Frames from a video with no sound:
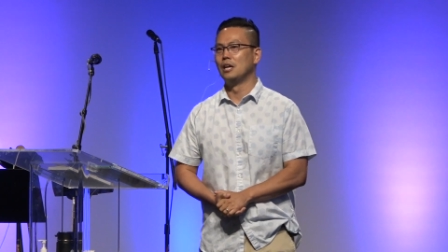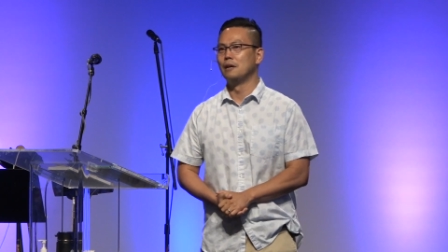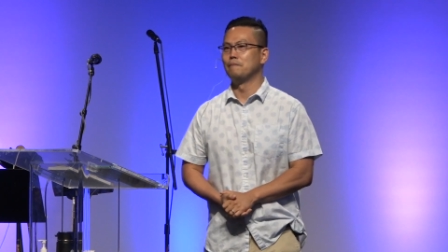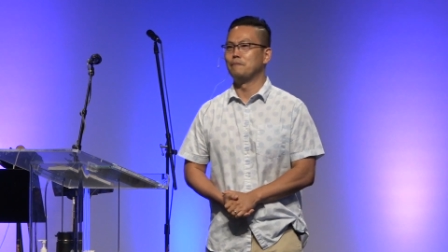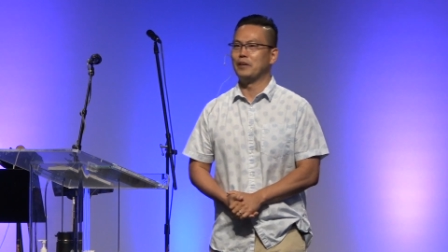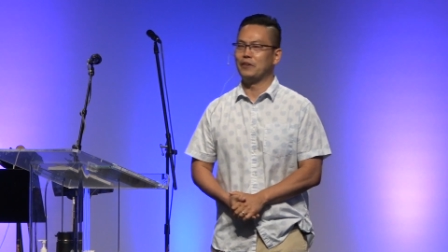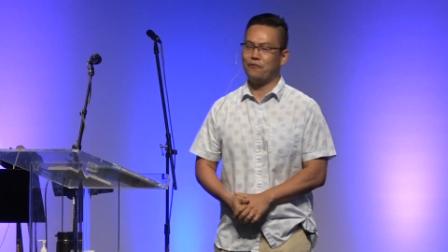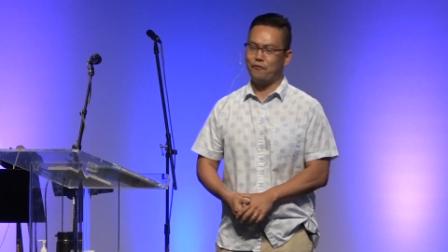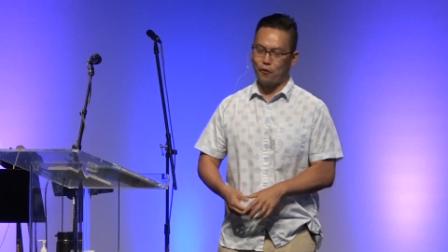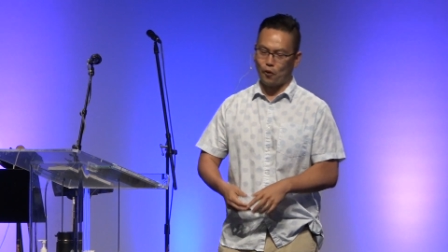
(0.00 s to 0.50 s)

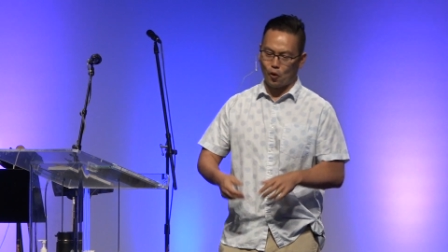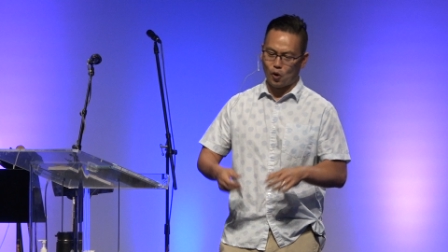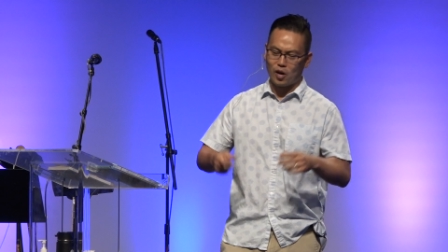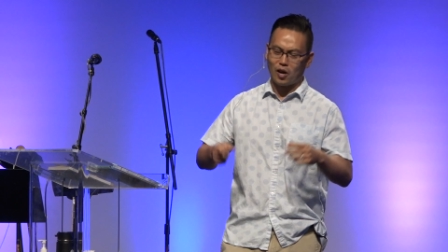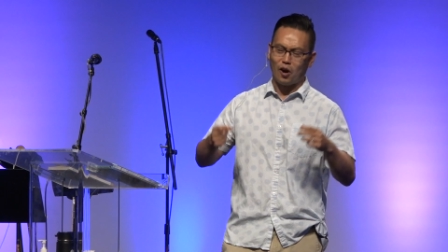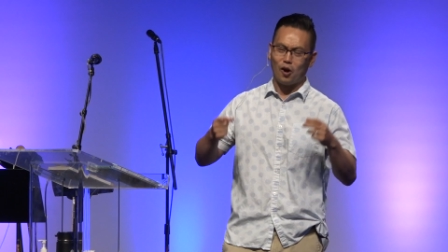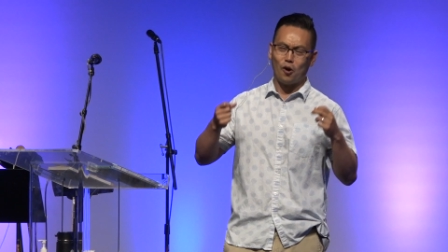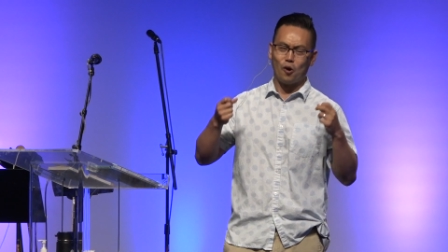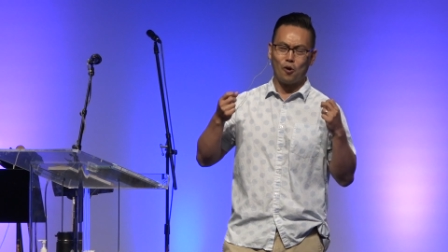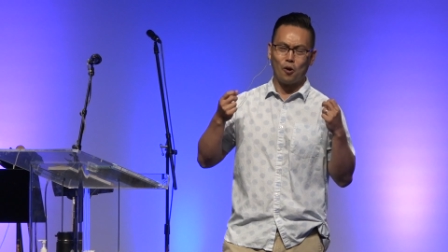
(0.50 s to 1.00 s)
before
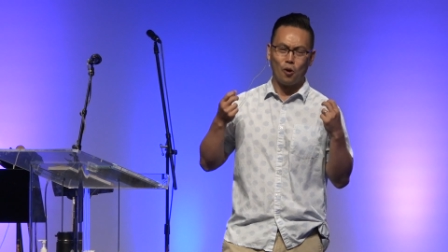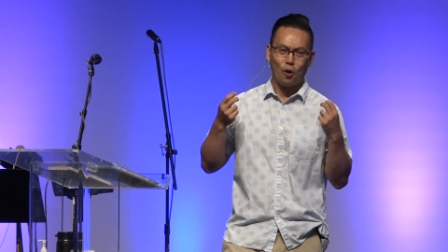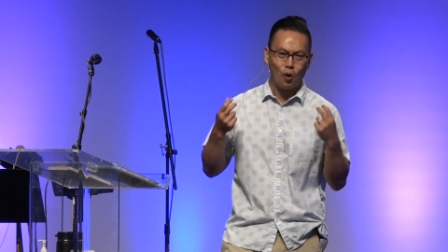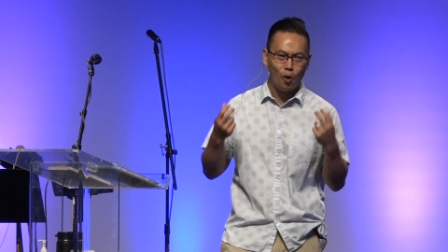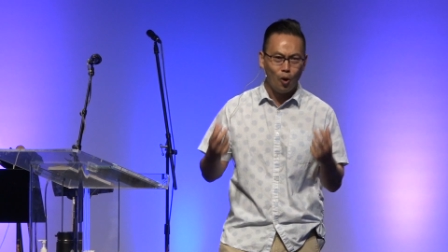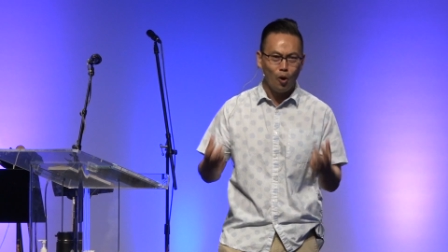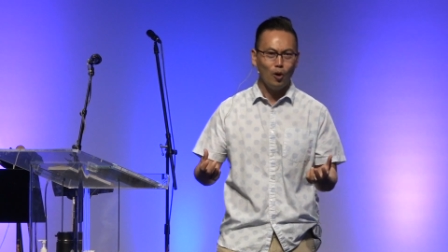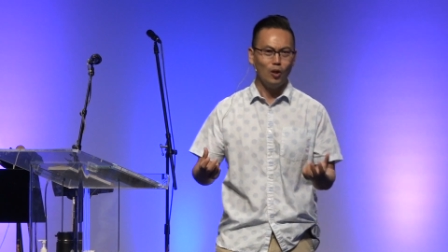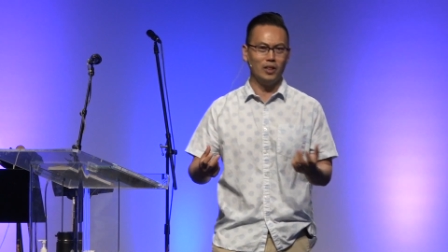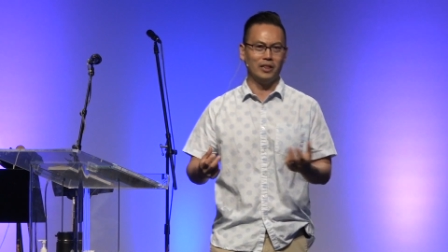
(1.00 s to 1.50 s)
a
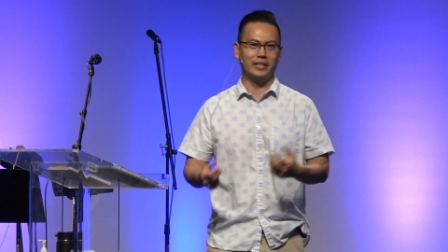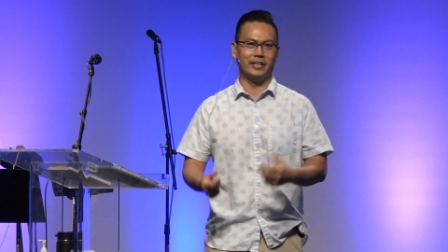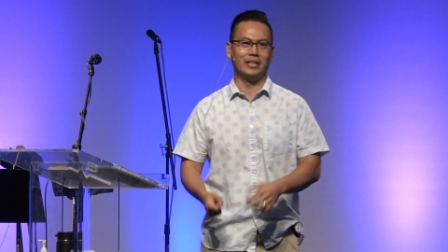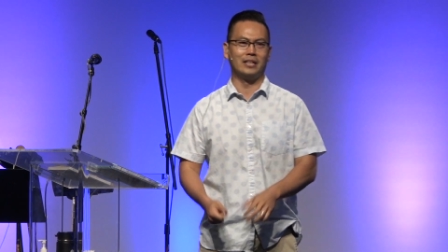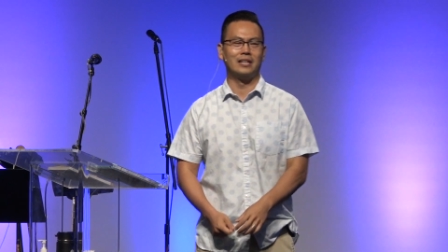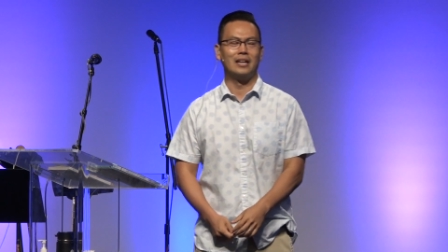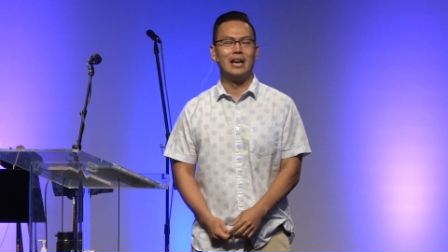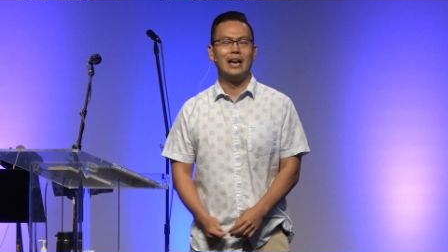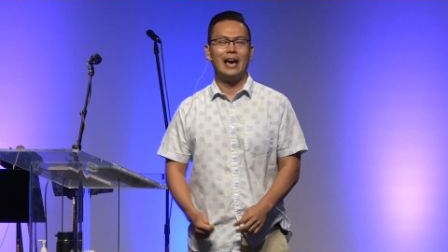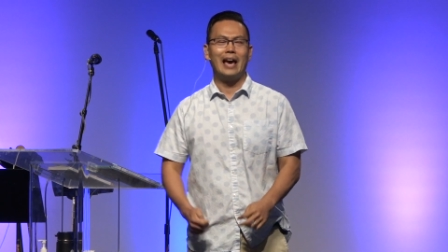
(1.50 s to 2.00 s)
holy
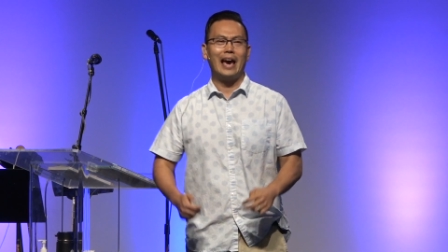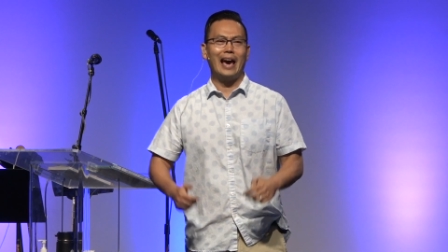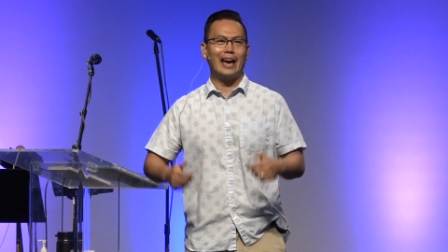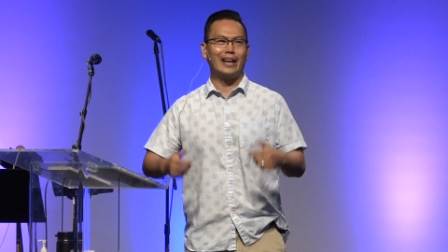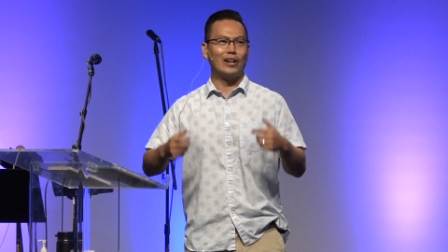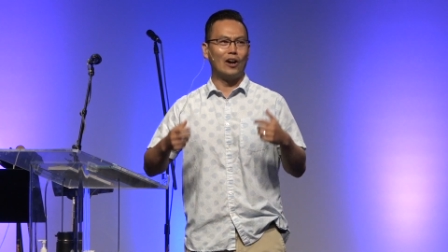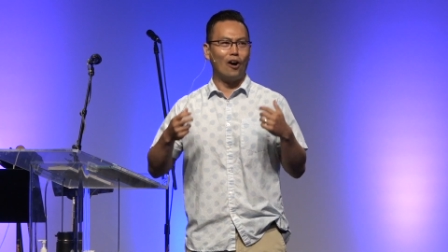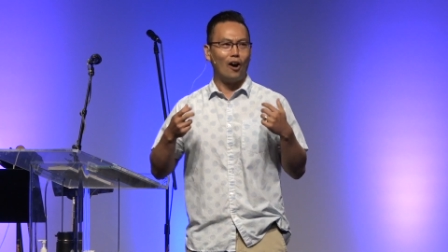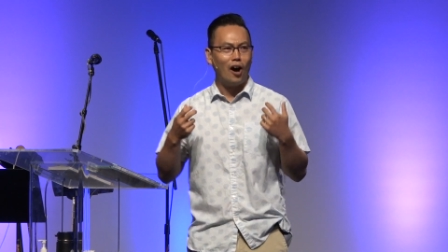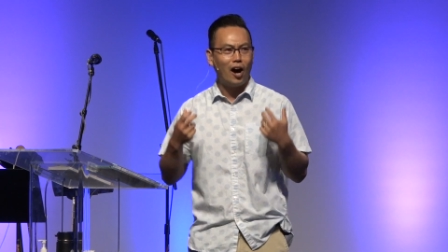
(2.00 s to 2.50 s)

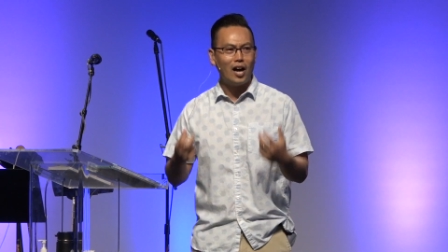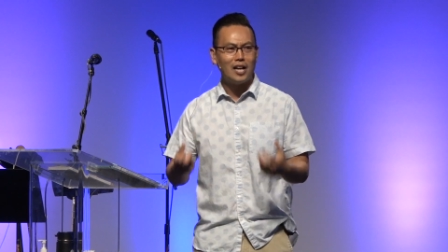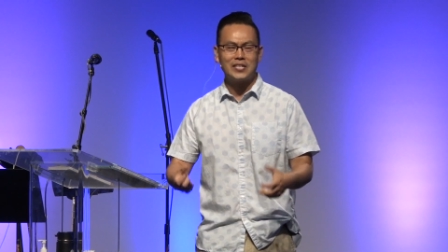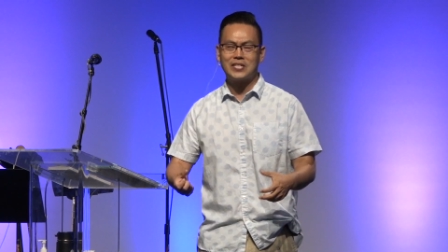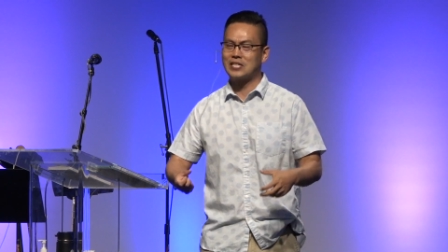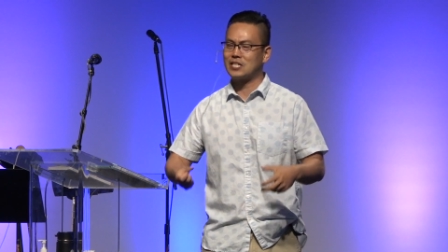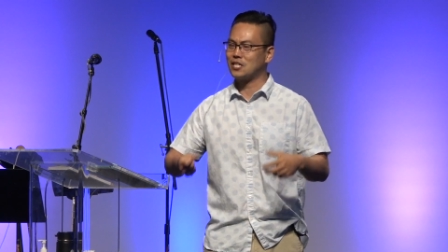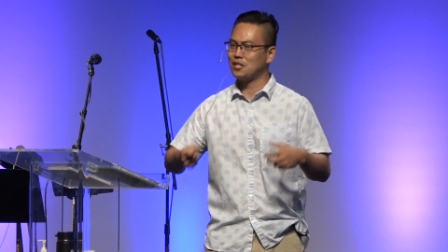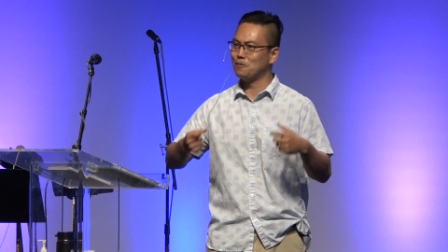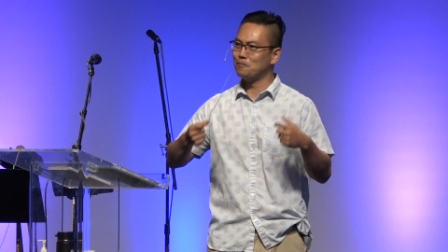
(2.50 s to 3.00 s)
and
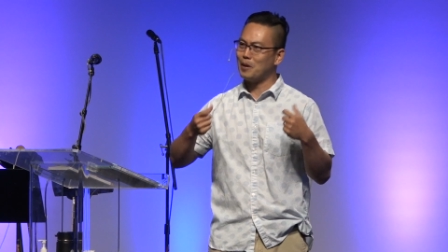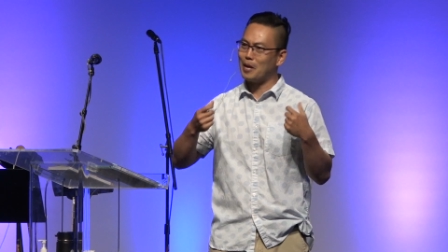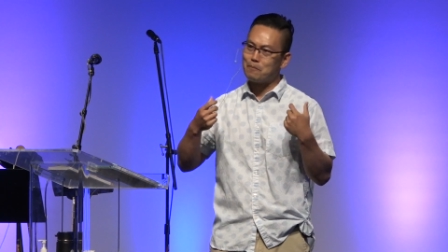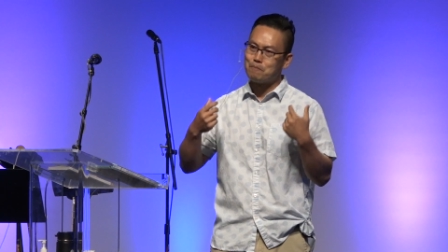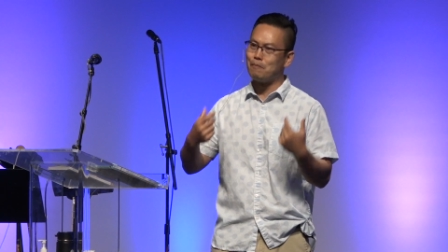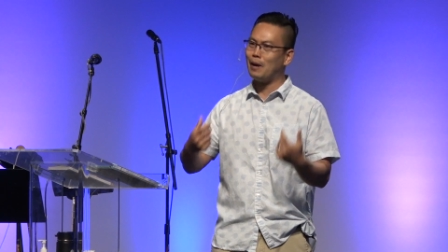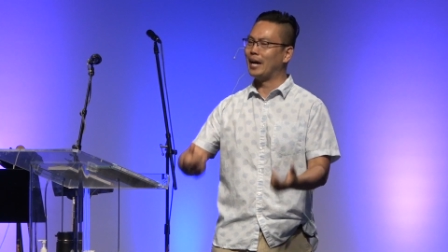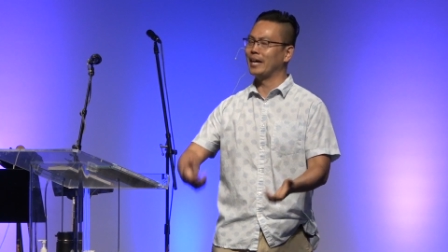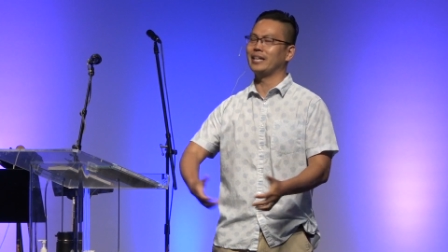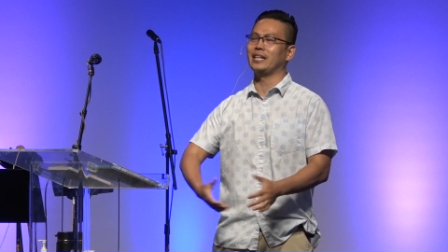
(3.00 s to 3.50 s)
awesome and
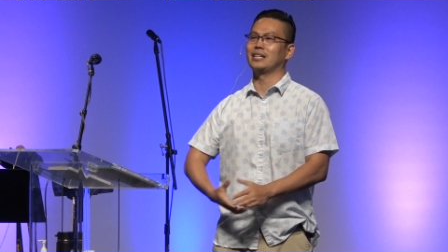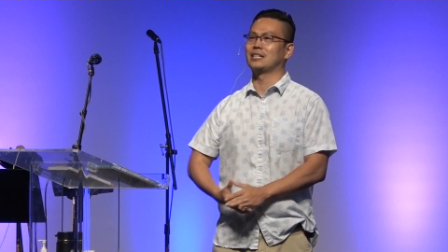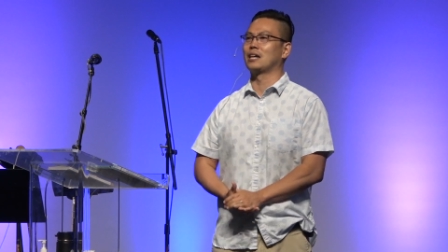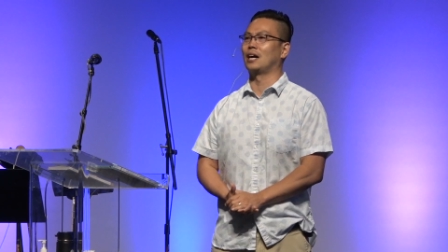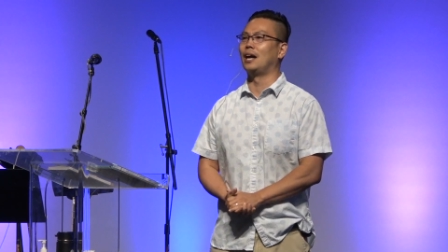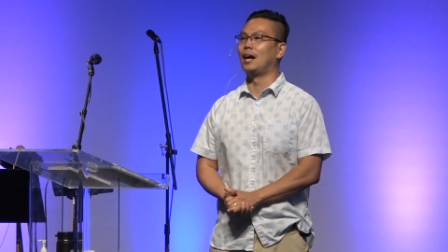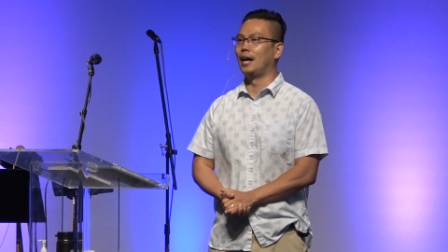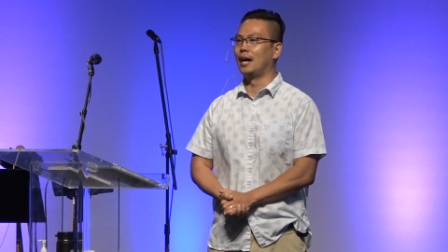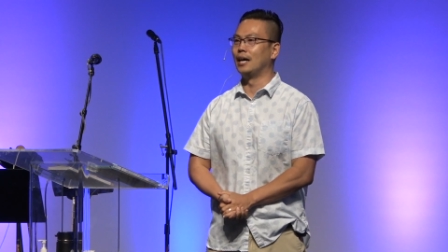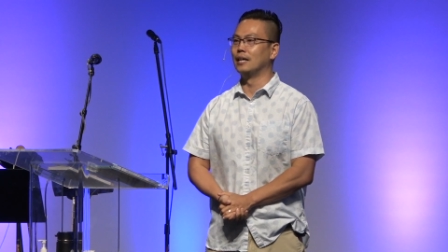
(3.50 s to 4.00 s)
mighty
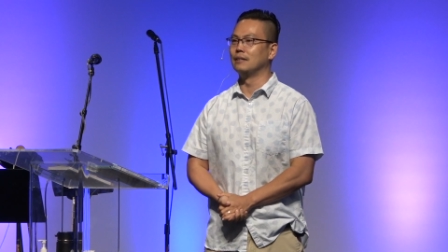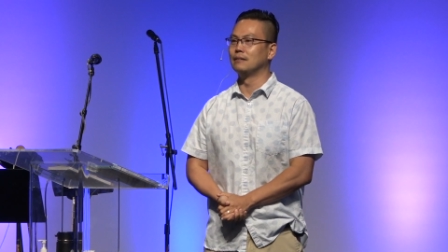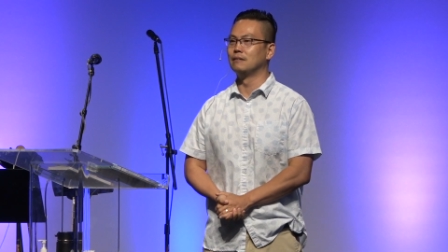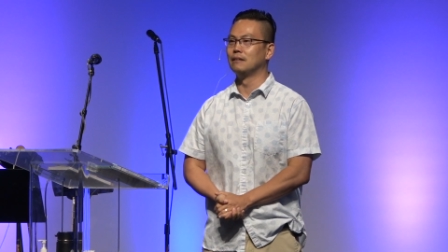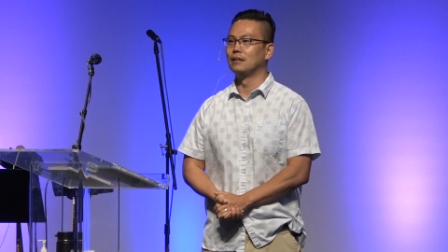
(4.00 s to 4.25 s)
God,